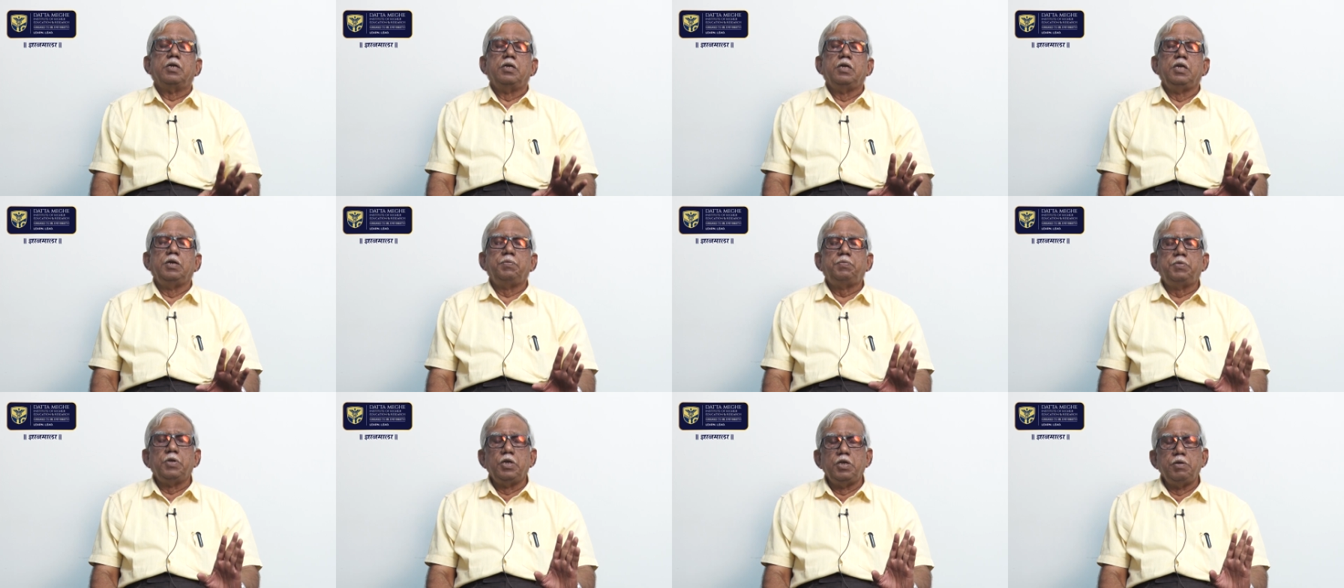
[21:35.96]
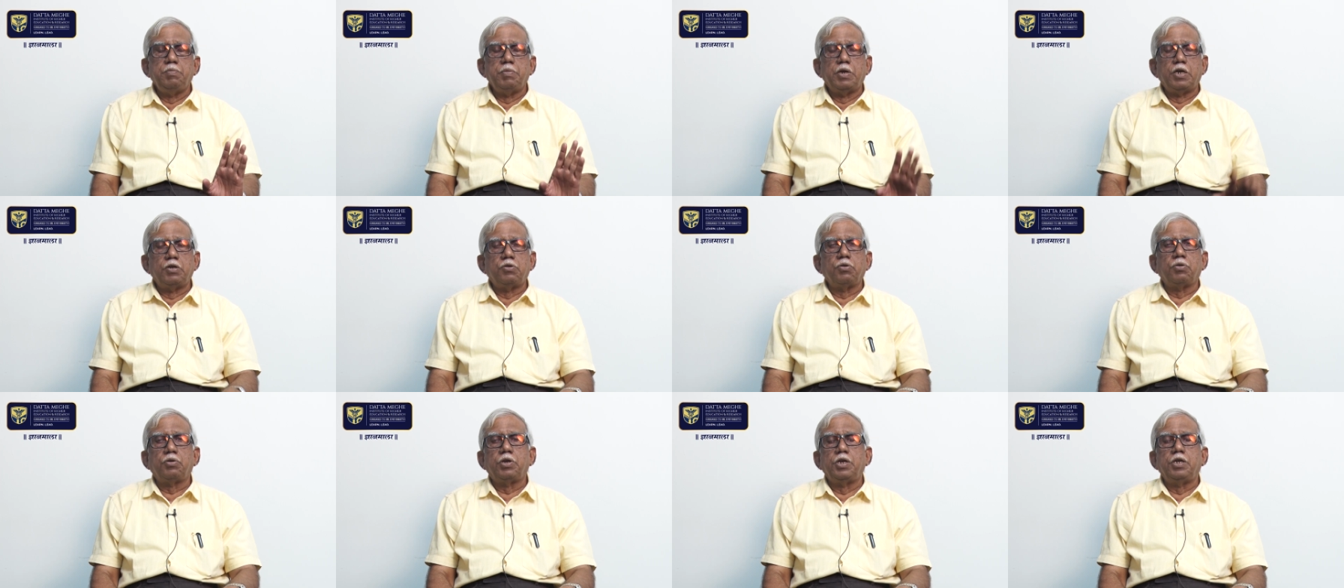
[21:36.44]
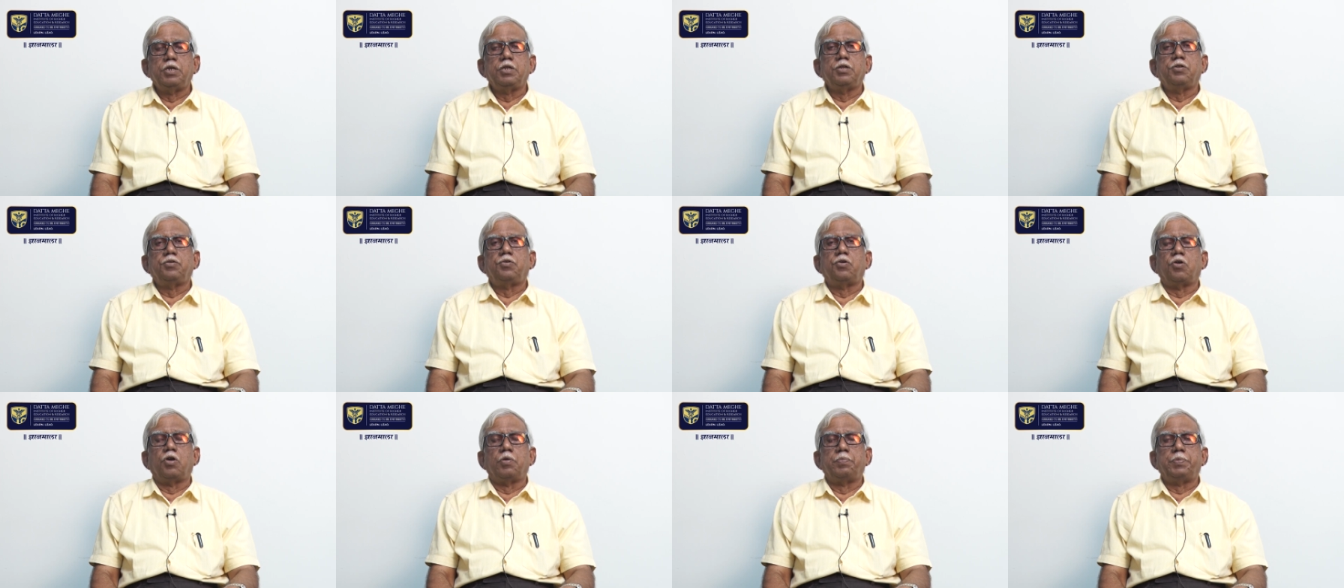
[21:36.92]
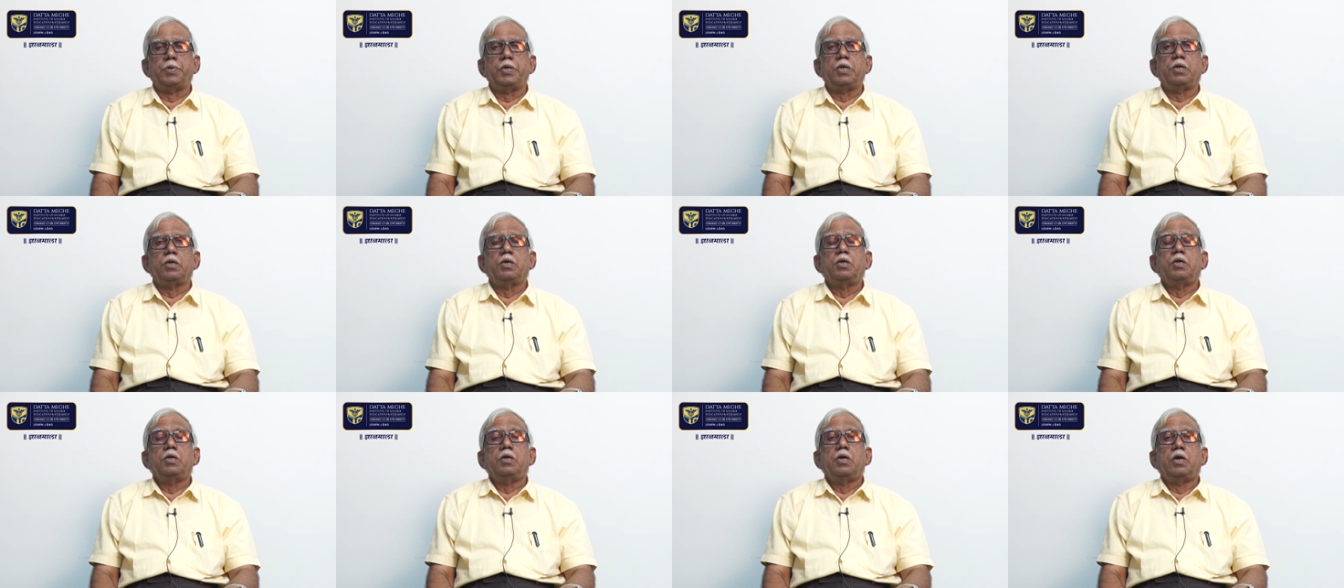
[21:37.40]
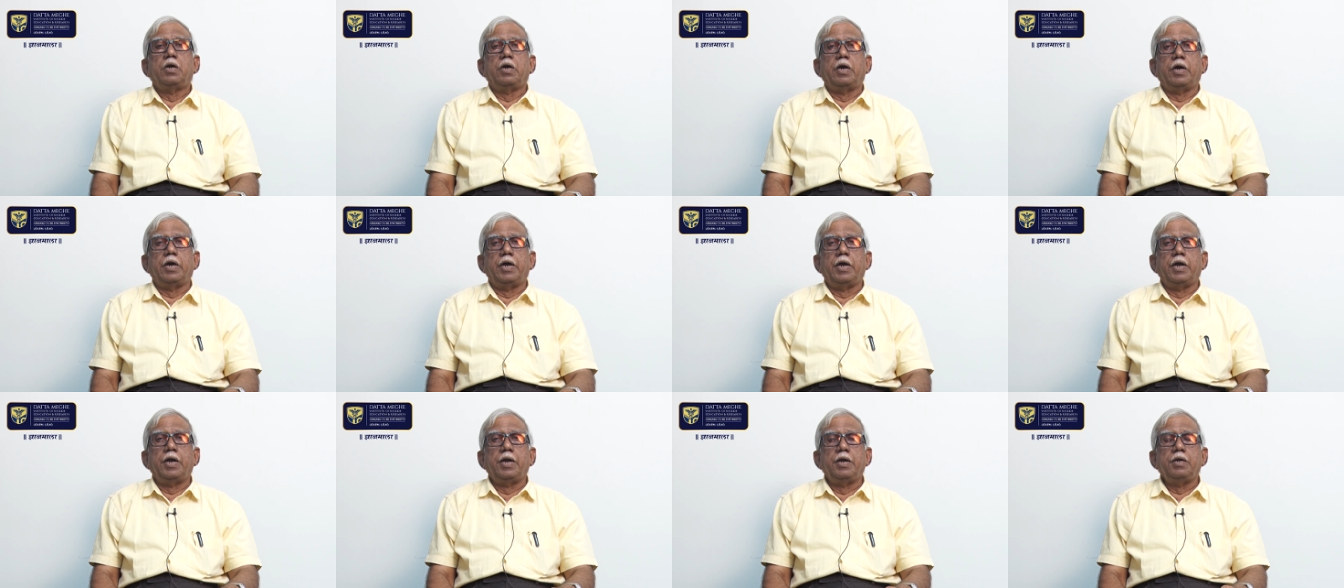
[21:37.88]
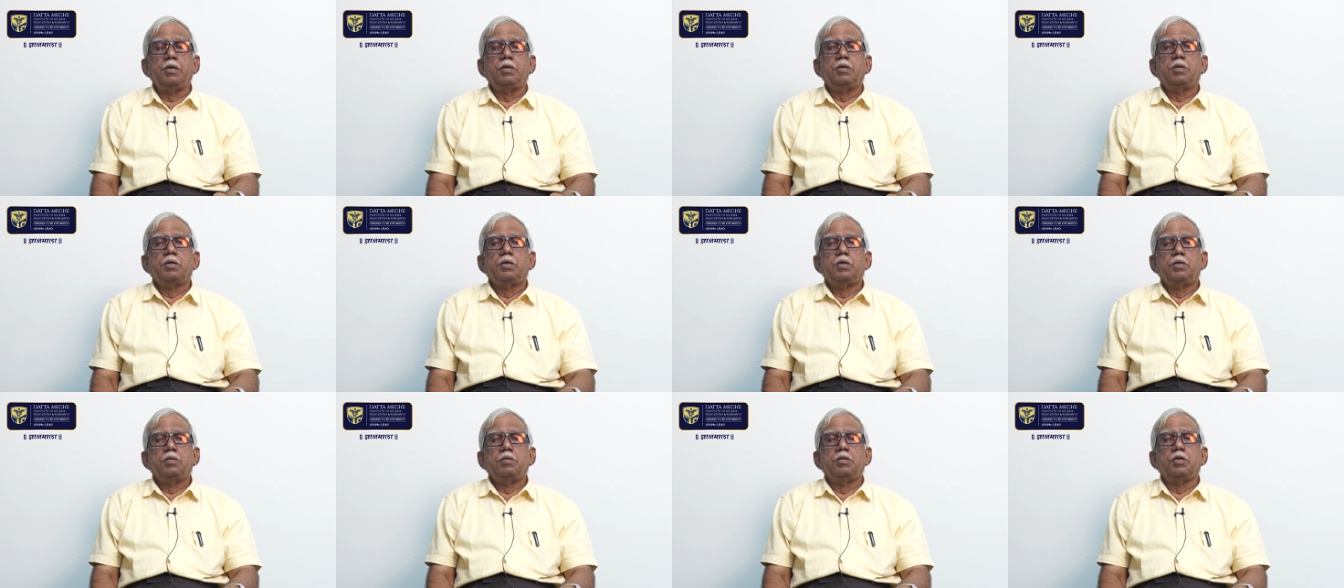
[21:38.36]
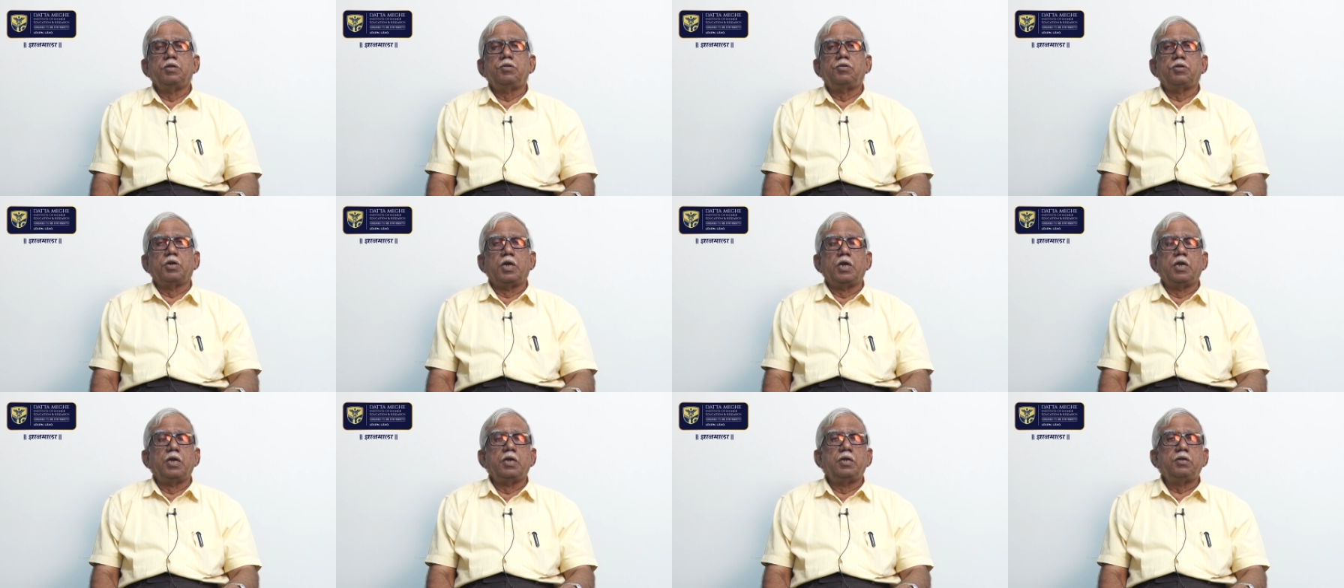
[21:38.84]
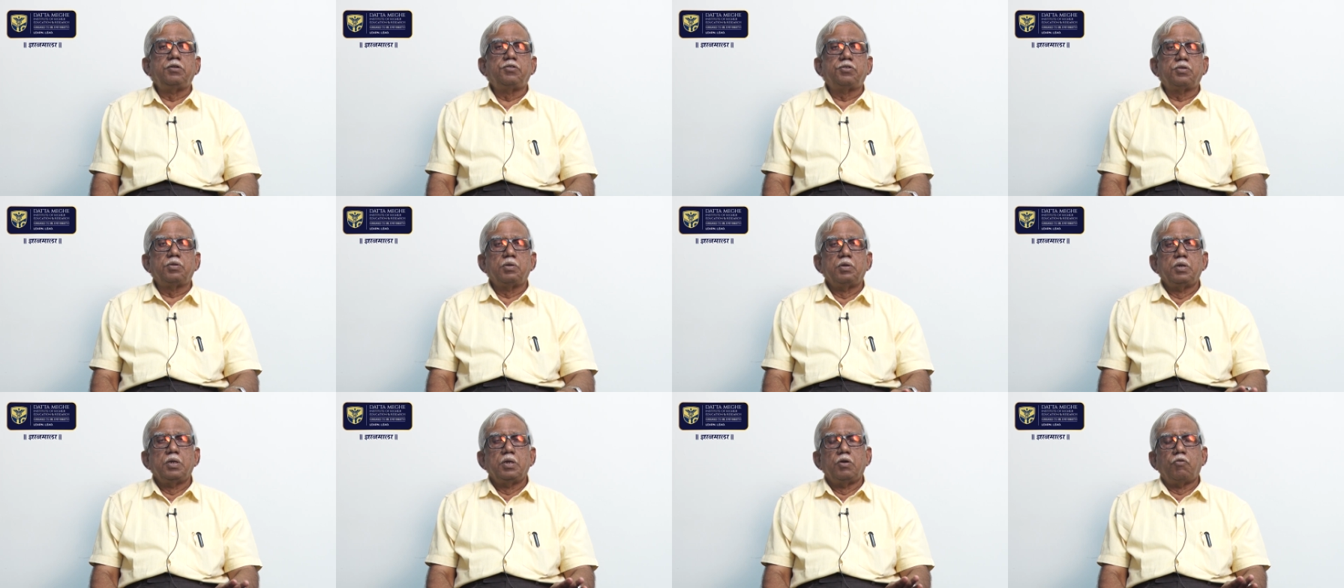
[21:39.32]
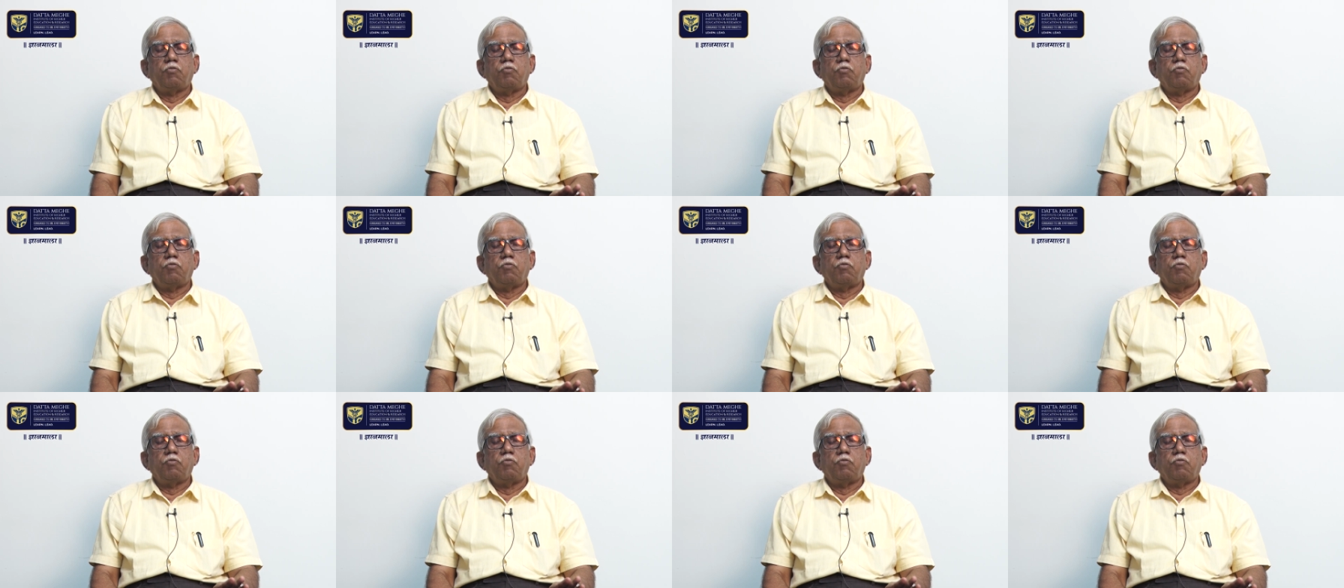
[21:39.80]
if the hematocrit is dropping and the child's